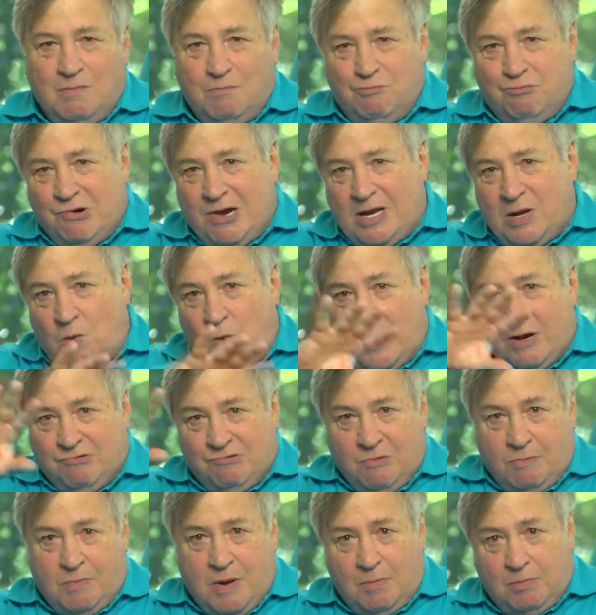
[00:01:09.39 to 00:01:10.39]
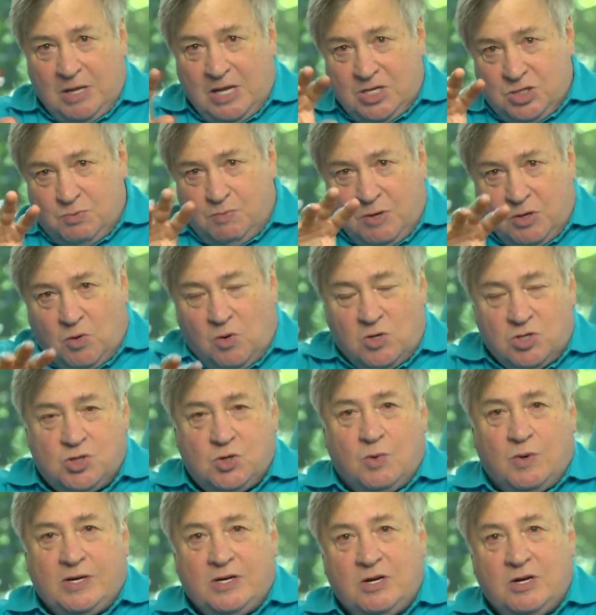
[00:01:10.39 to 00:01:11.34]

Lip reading: breakaway republics, but also